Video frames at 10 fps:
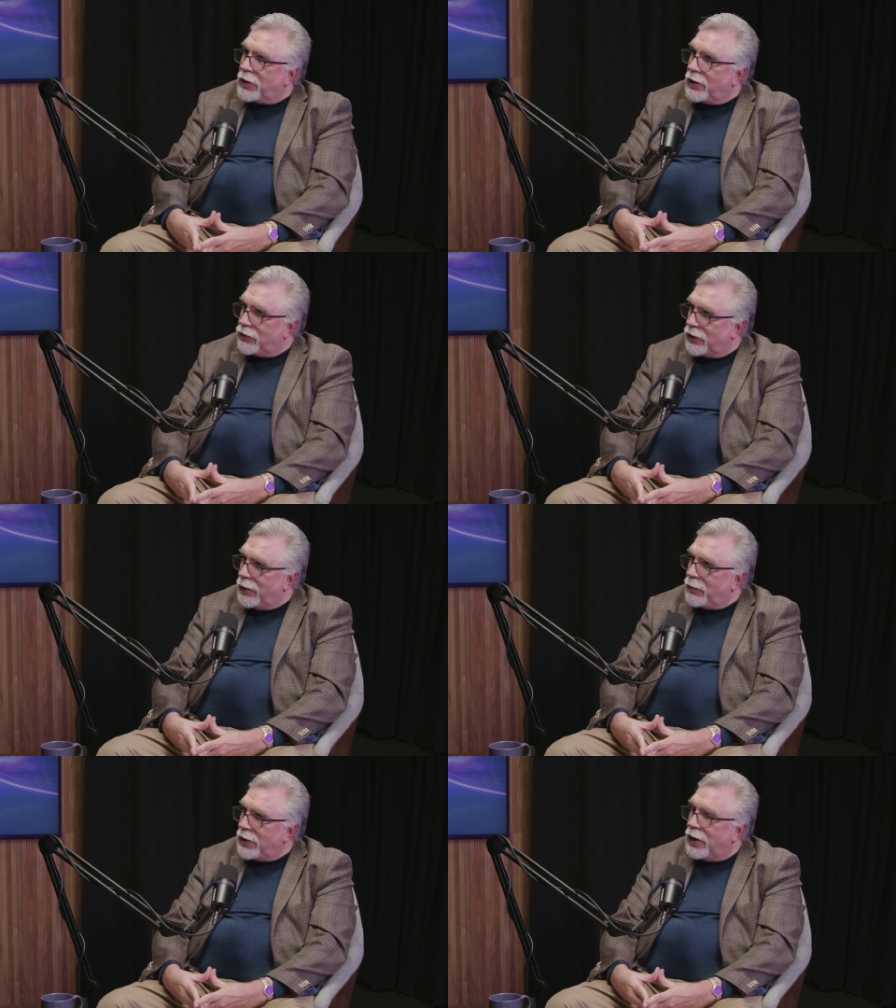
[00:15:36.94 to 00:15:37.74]
the
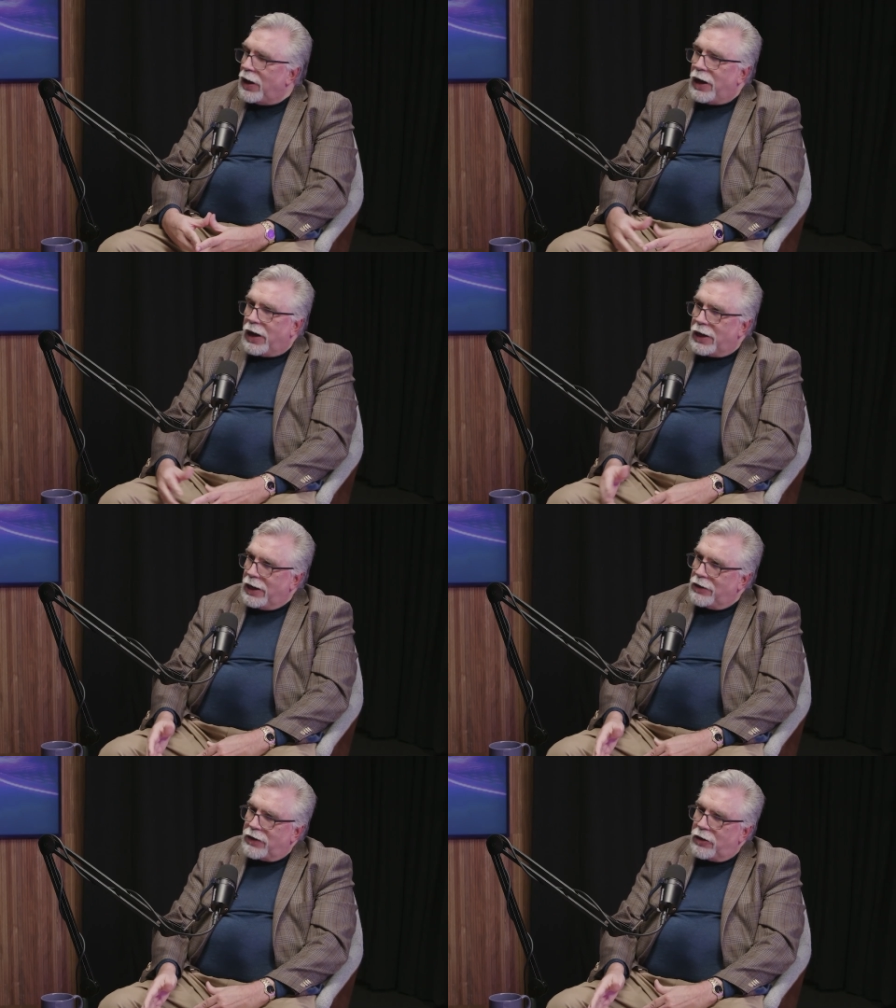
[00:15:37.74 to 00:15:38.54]
assignment and
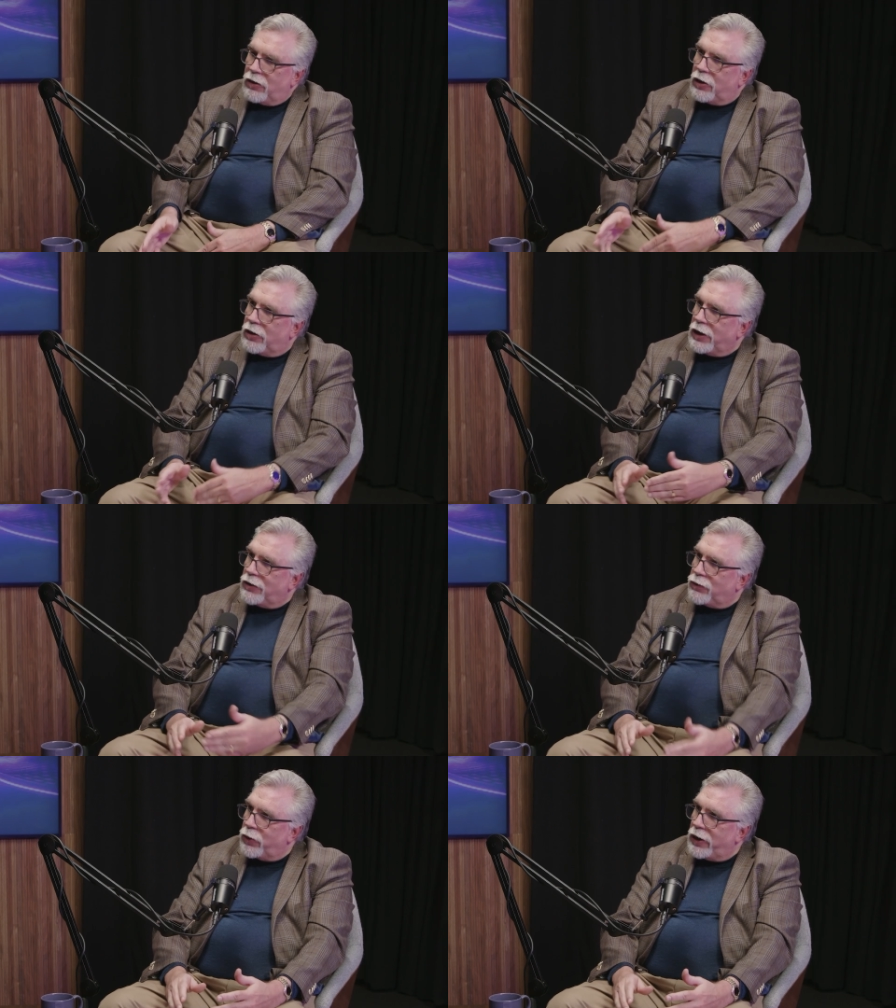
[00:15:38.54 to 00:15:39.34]
he is now on
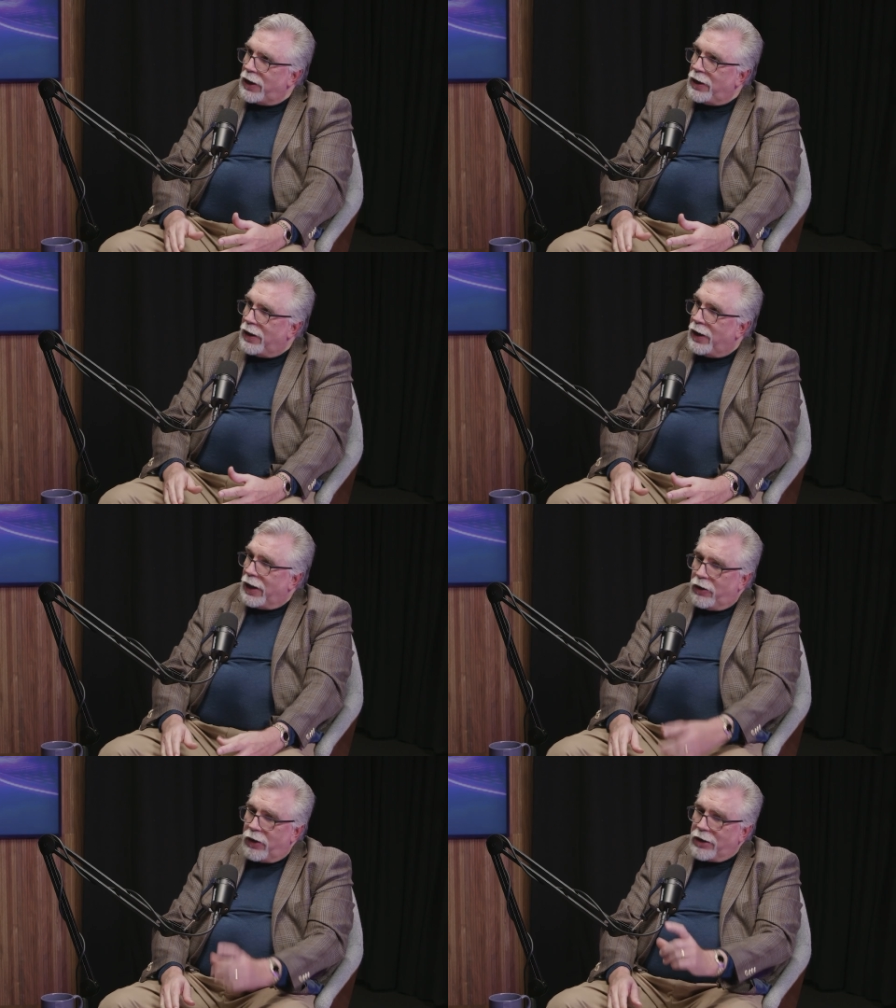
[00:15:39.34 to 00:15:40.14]
his way,
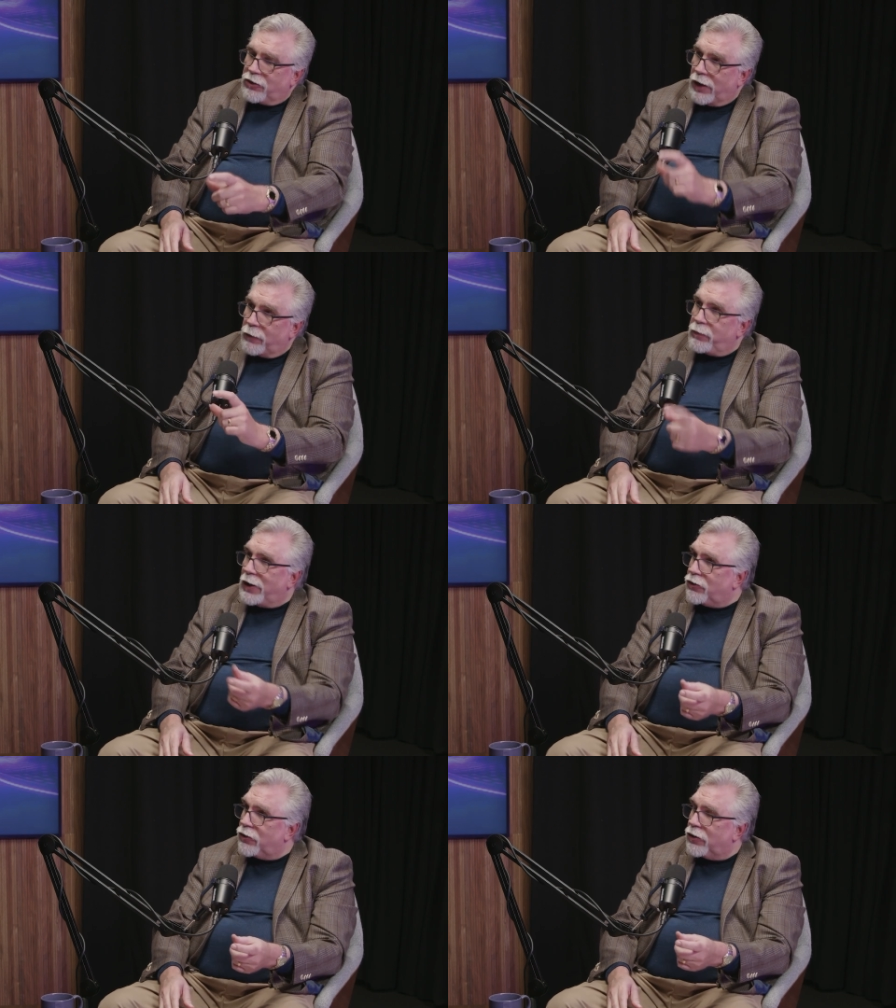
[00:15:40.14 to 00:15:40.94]
he'll actually have a
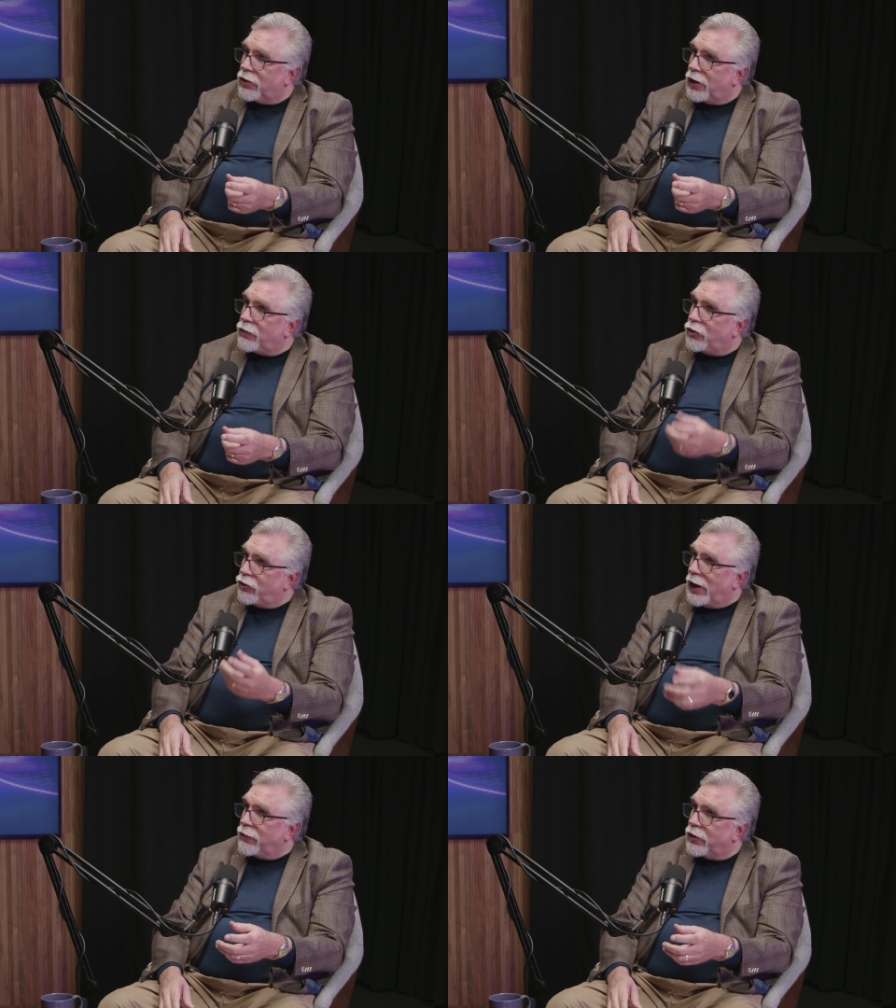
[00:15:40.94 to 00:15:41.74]
picture of the
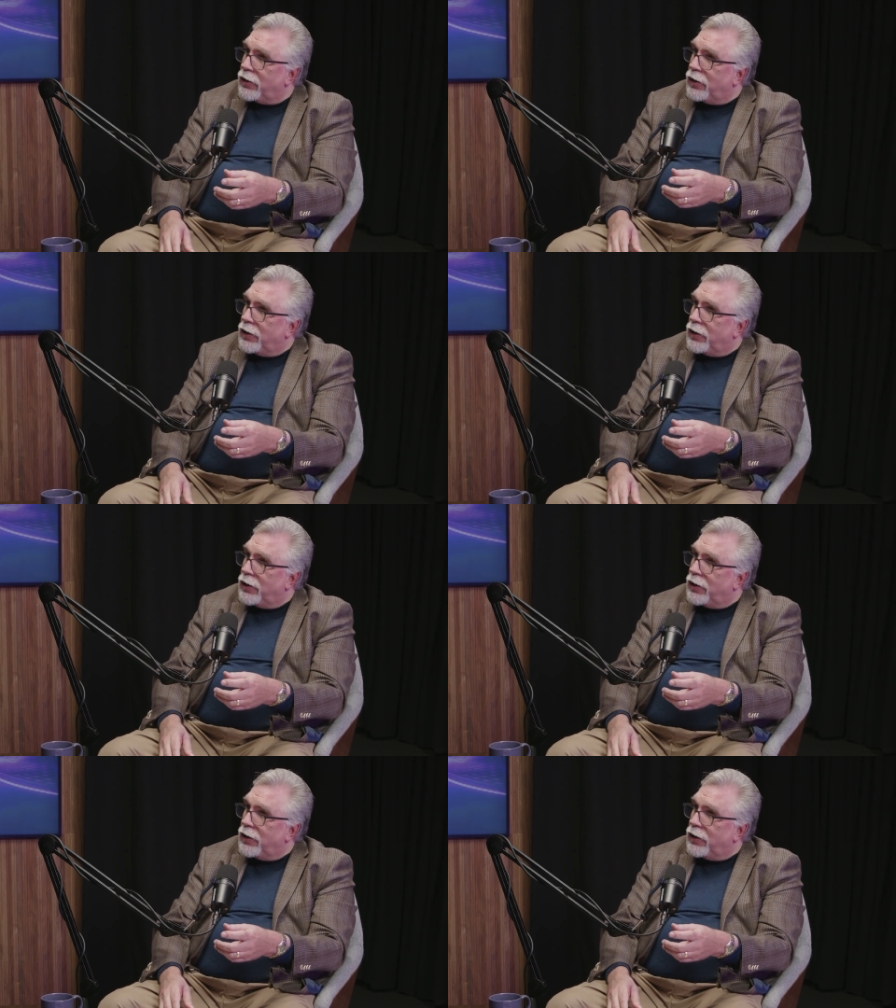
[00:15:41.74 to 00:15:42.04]
driver.